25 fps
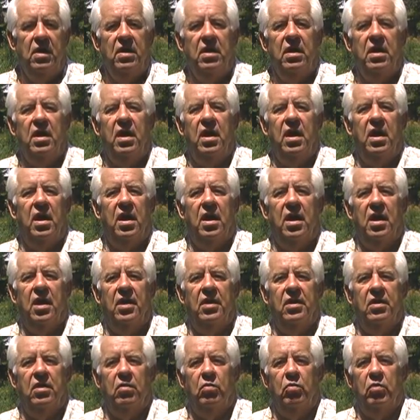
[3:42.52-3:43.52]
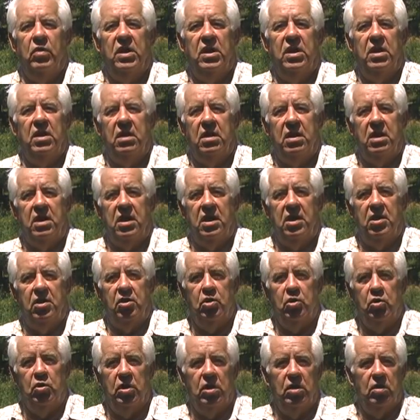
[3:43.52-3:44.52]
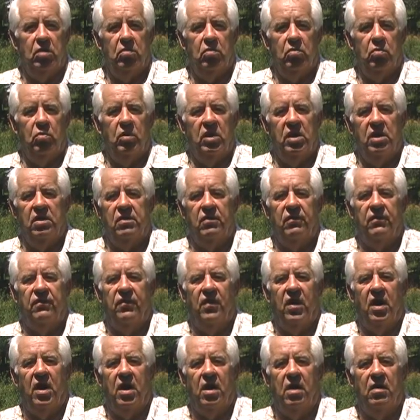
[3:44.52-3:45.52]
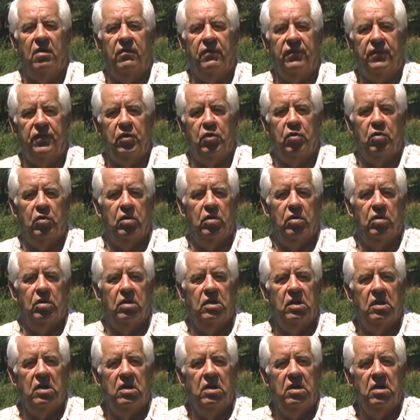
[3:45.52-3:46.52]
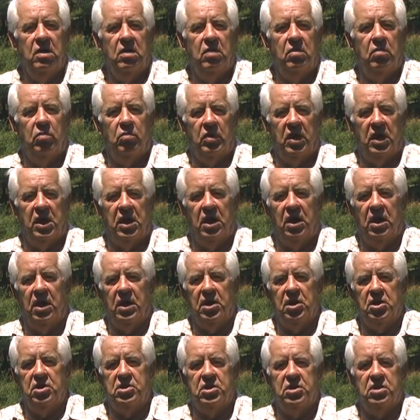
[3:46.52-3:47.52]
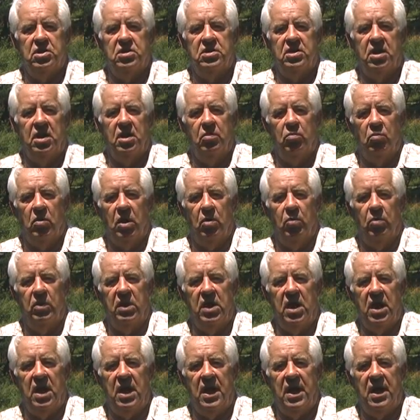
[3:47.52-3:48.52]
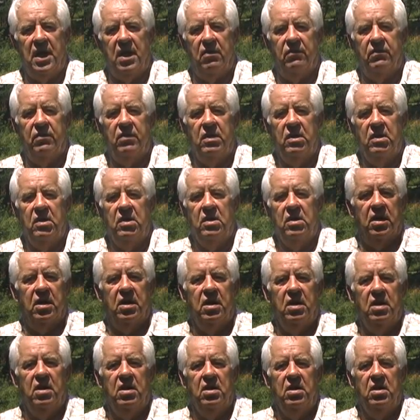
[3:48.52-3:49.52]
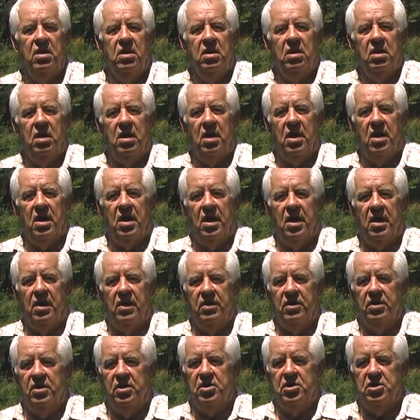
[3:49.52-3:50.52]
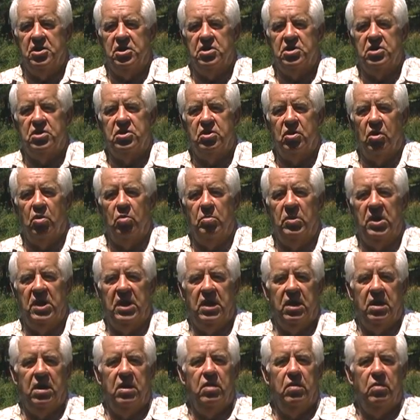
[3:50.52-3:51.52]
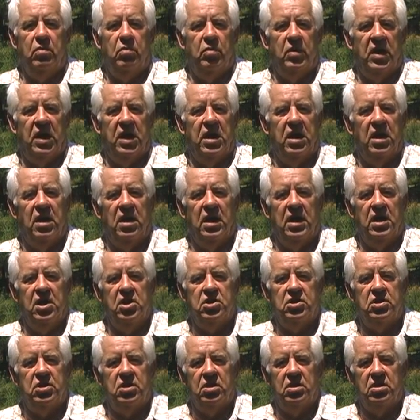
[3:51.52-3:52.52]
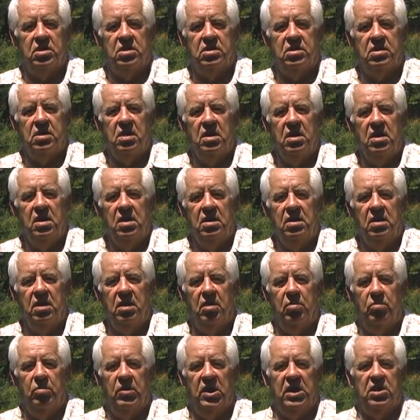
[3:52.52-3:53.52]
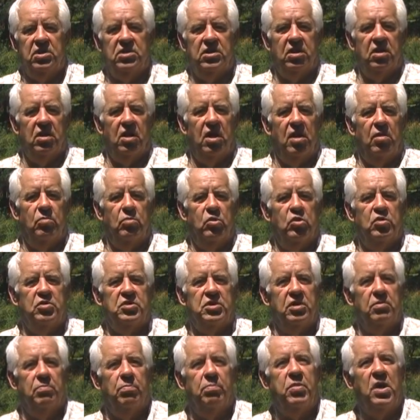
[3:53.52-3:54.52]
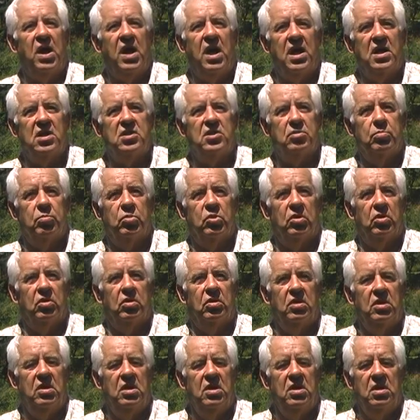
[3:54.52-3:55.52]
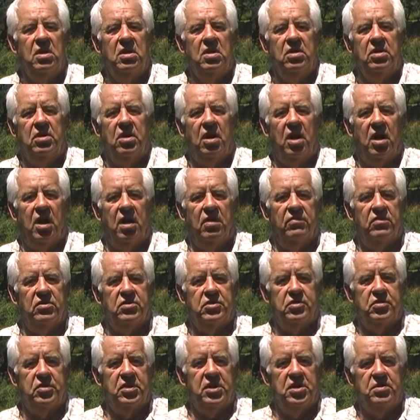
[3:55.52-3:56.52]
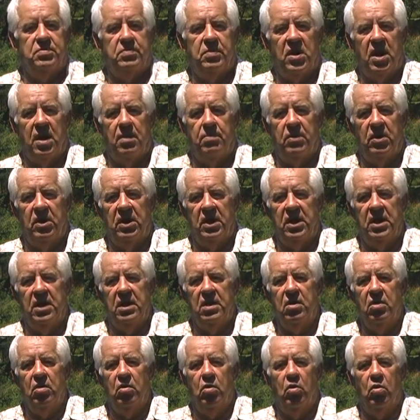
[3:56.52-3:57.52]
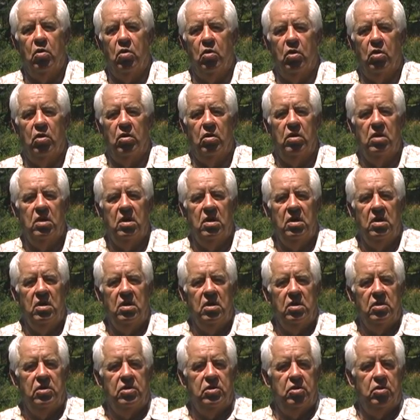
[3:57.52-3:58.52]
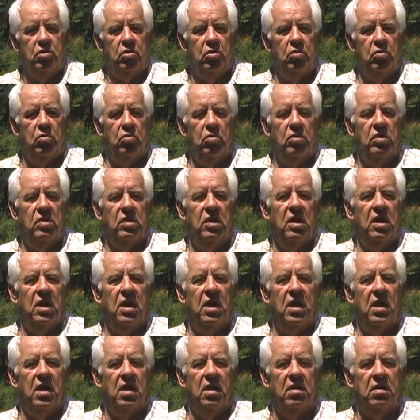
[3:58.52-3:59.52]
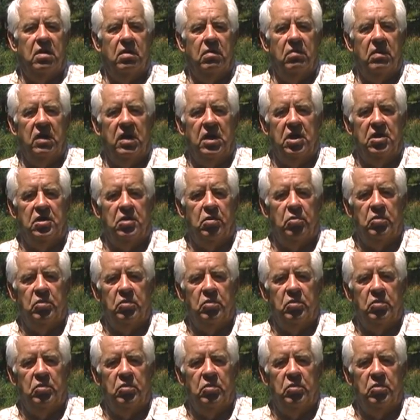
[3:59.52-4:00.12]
and we can do it with far fewer regulations than what we have. There are just so many regulations that it makes it almost impossible to harvest trees properly or to get the